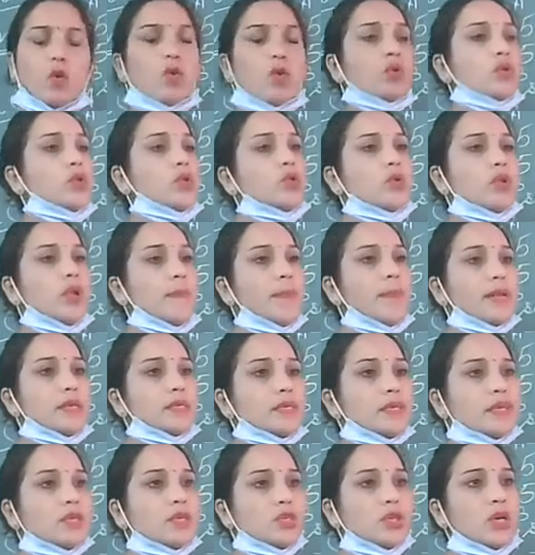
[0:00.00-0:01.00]
gone through the
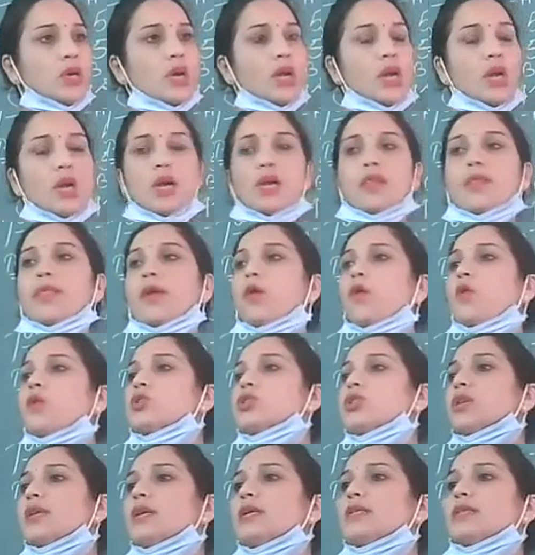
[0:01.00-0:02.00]
passage. The
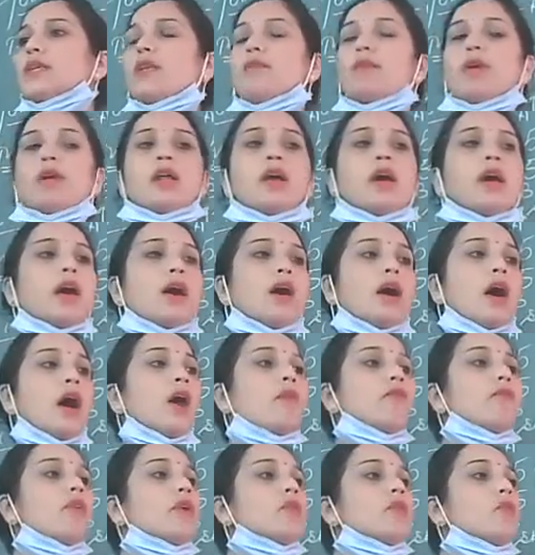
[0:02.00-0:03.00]
question is,
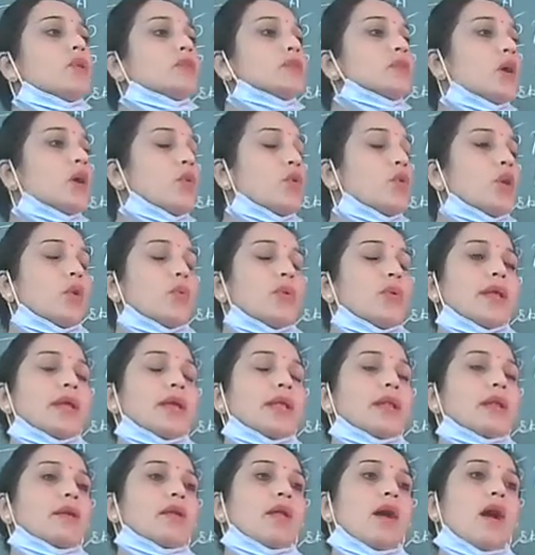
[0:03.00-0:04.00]
what was Akul doing
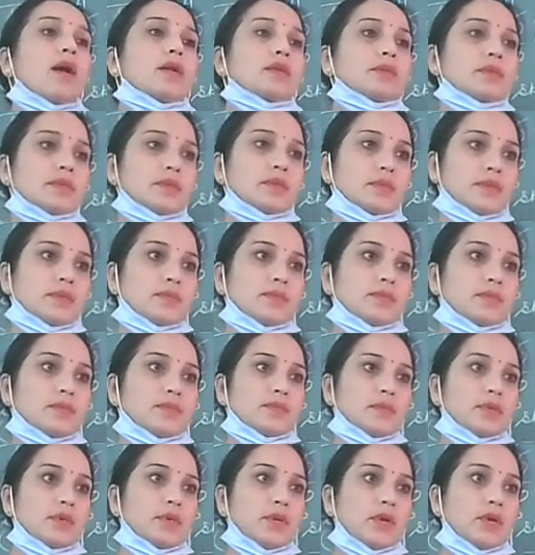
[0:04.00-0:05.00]
in class?
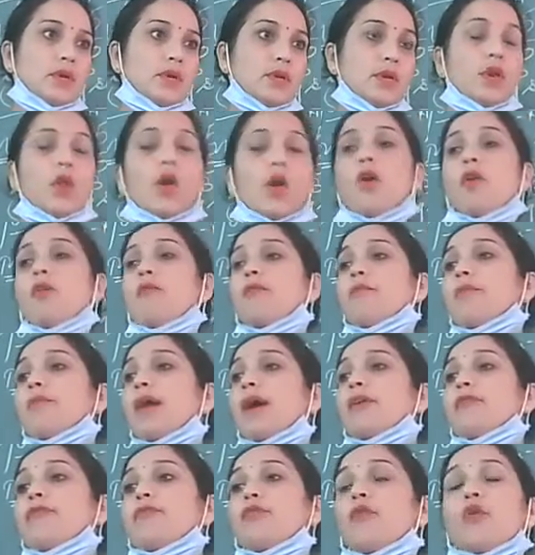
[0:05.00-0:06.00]
Now,
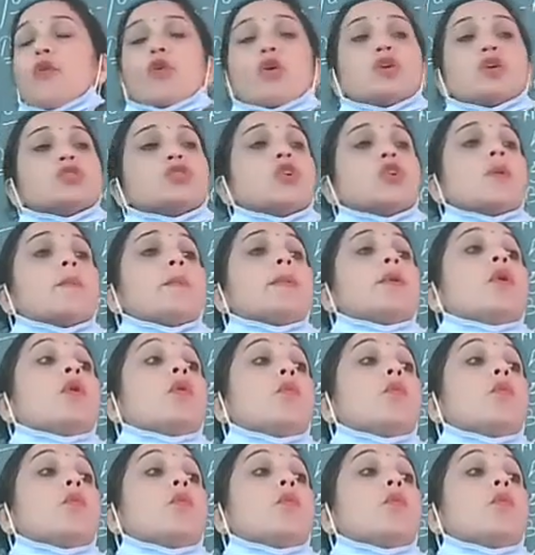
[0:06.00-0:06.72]
my focus should be